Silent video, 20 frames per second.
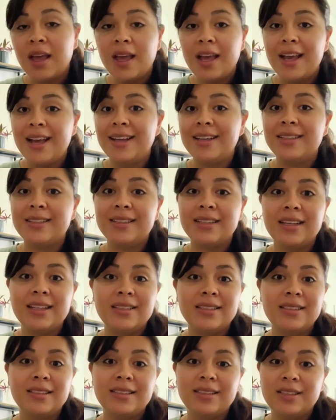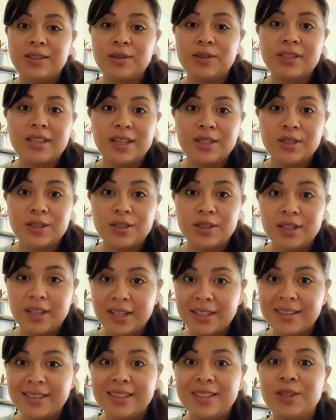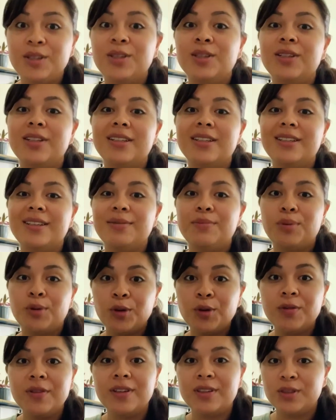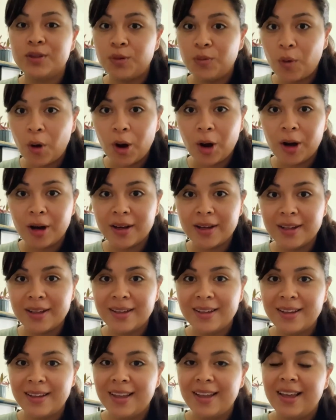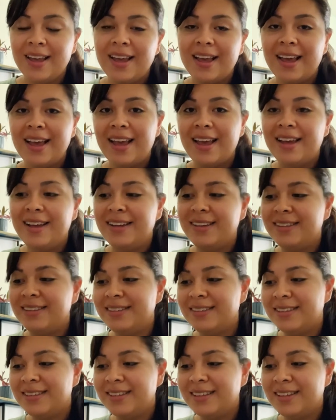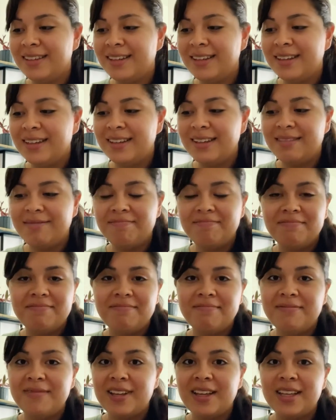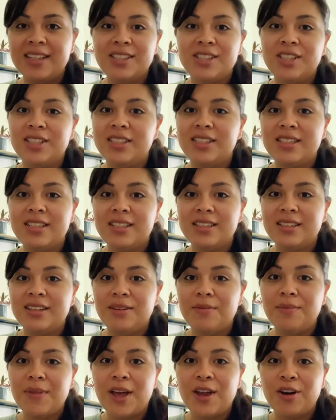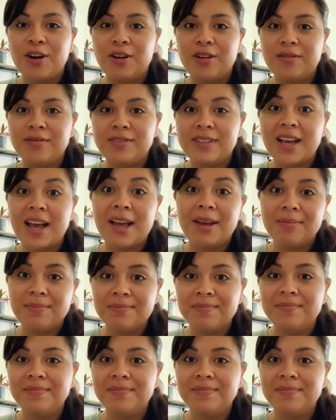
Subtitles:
It's still proven to work, and is just a matter of time.